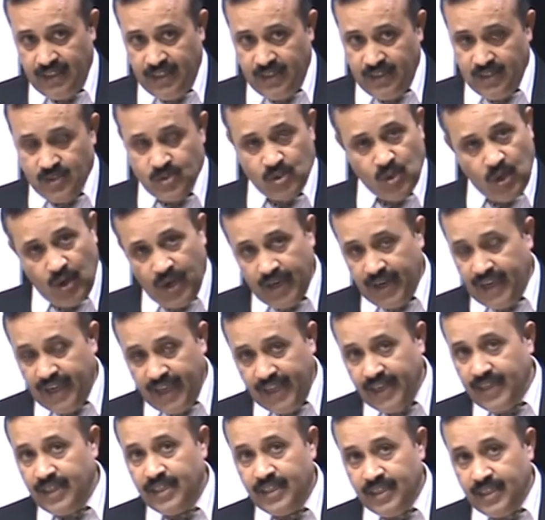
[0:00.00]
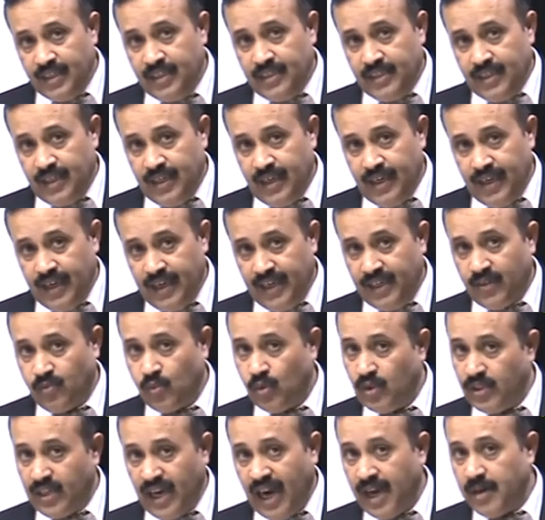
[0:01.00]
So again, it
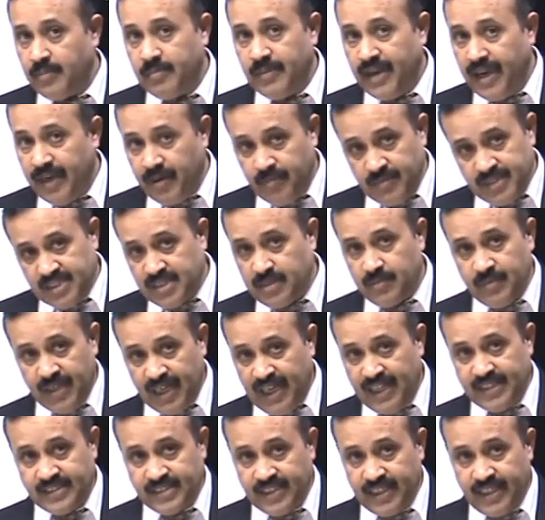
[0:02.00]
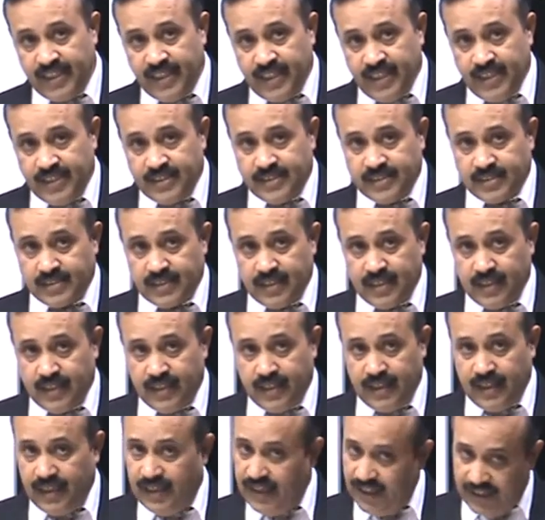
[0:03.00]
would not be admissible as a
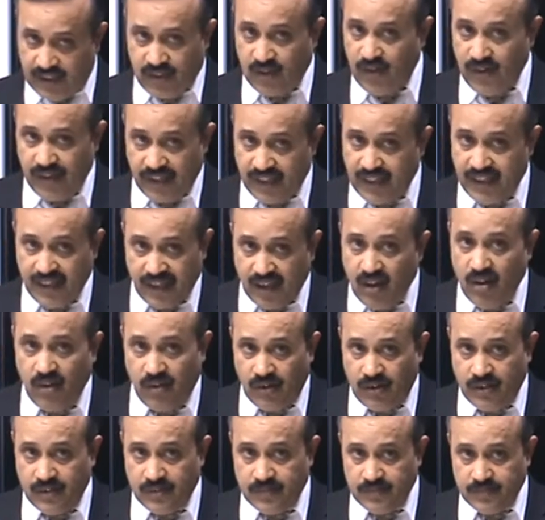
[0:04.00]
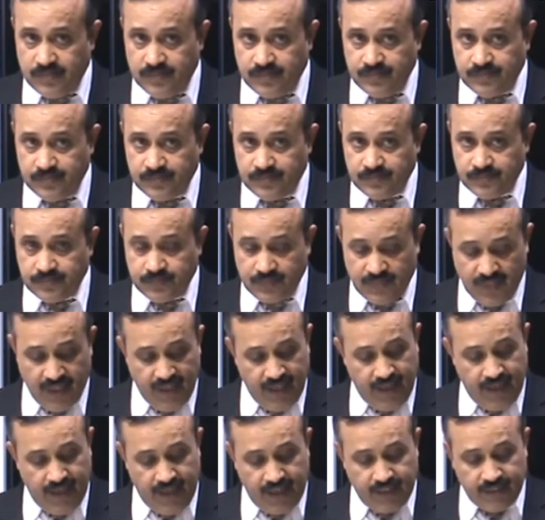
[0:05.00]
electronic record.
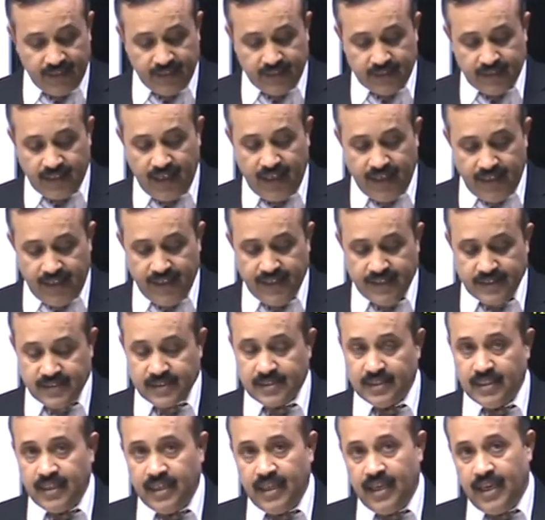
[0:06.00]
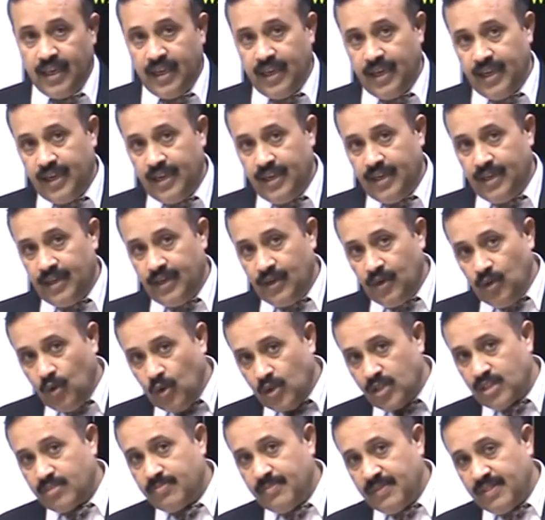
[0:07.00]
And the third is
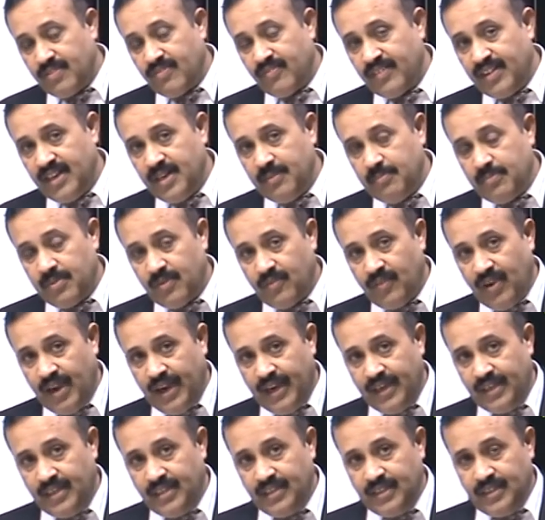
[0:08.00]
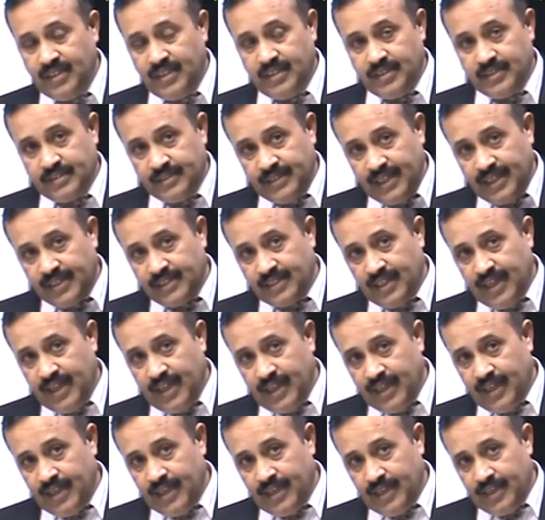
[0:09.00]
law specifically provide that
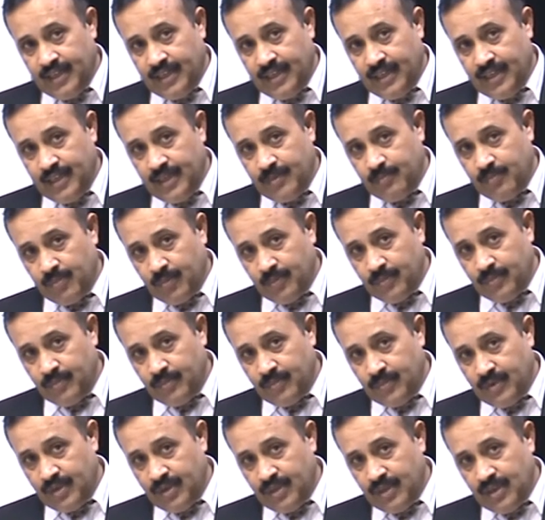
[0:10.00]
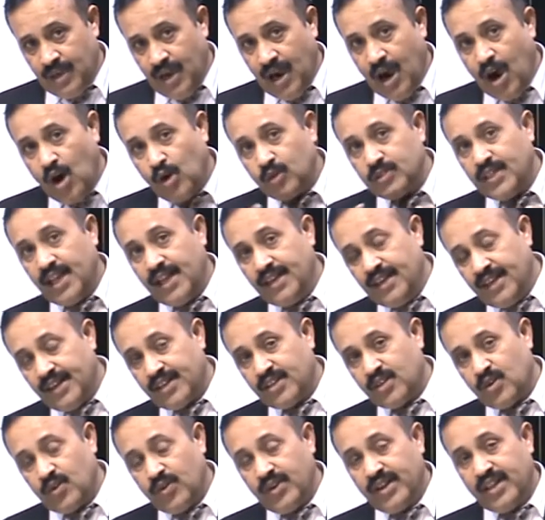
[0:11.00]
how the
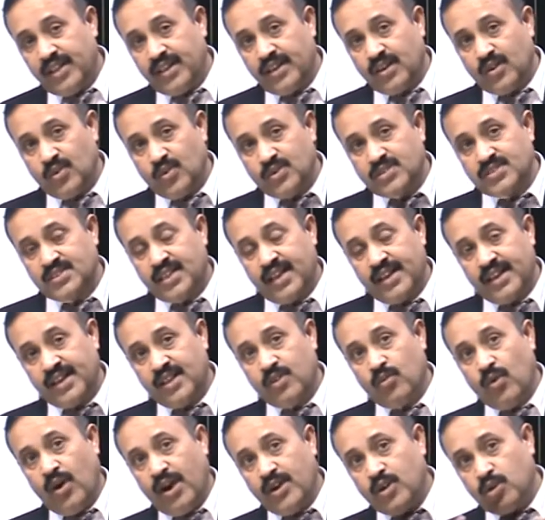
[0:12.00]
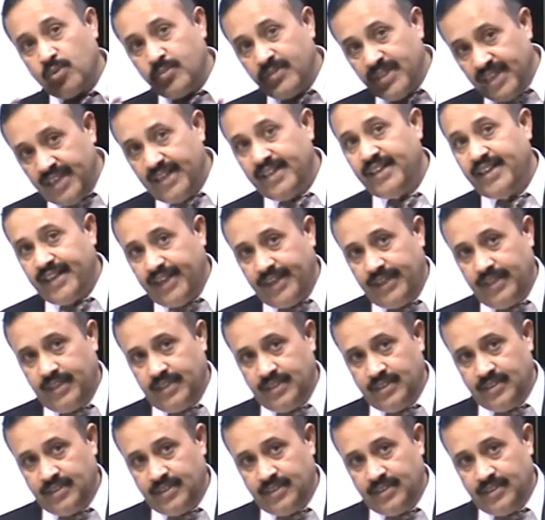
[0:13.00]
electronic records are required to be retained.